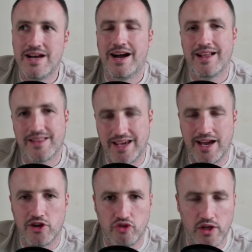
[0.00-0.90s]
And I think
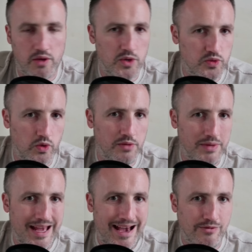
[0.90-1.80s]
Adrien Lewis will
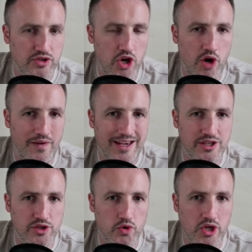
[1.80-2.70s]
be out of a
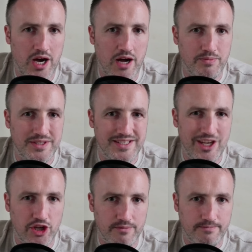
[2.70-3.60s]
tour card
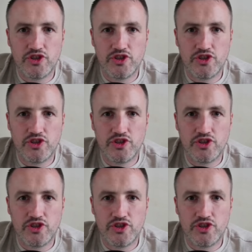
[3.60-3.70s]
position.